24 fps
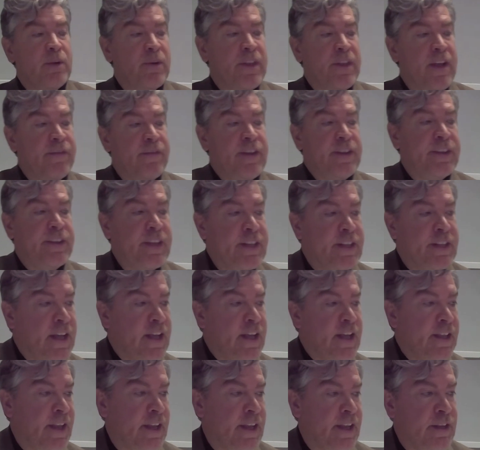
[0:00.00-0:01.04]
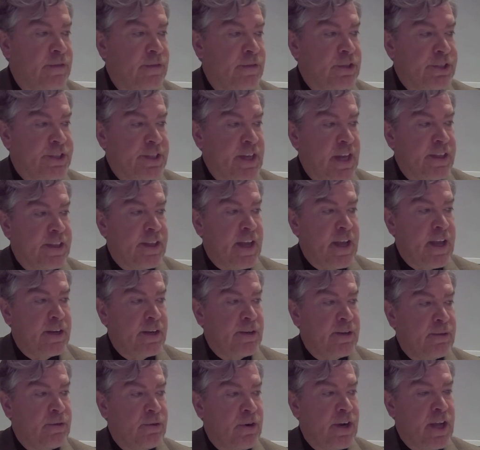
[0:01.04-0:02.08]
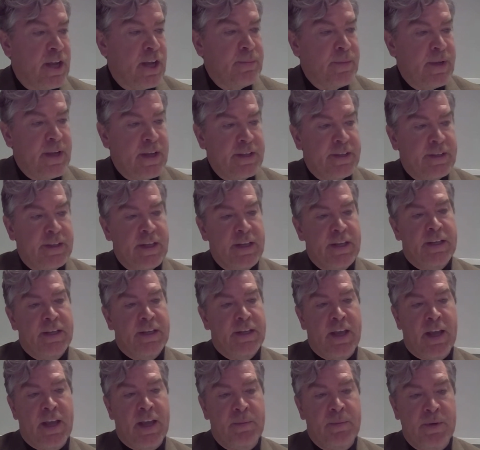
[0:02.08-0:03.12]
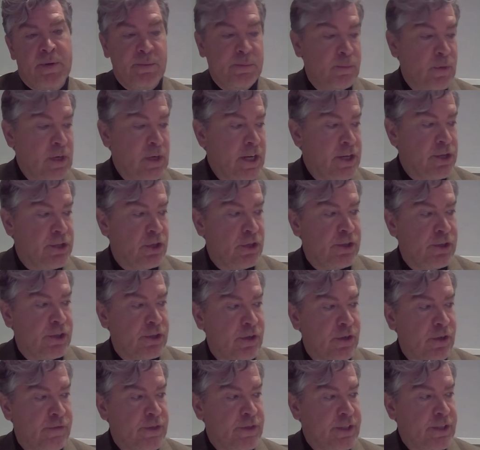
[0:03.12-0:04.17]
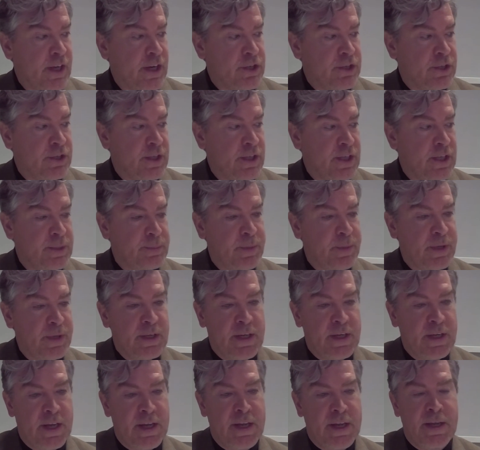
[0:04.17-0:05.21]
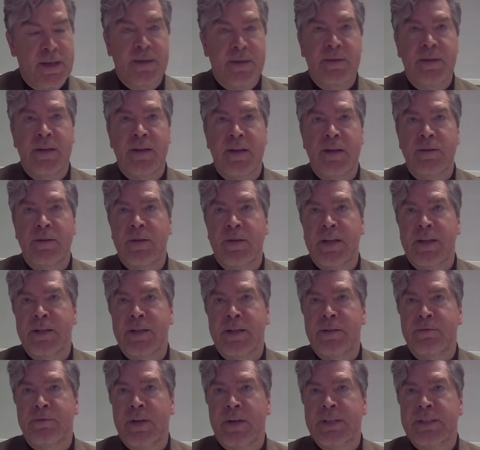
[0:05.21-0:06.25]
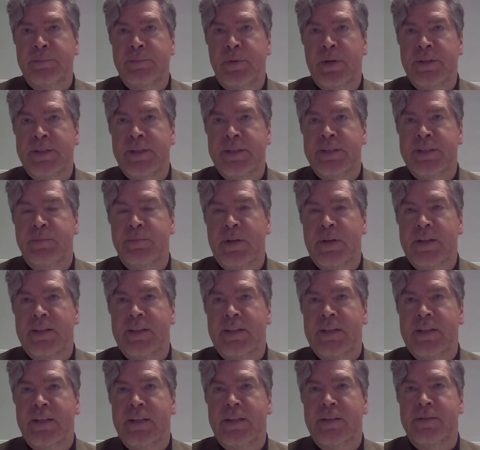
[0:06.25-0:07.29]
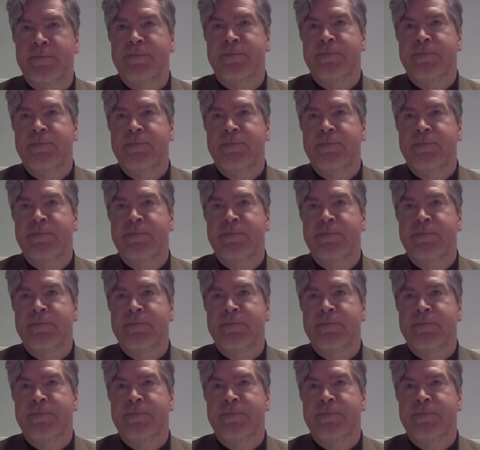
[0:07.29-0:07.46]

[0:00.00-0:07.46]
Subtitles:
with everything that you just said there, Graham. I think really enjoyed the conversation, and it's been great to participate. Thank you.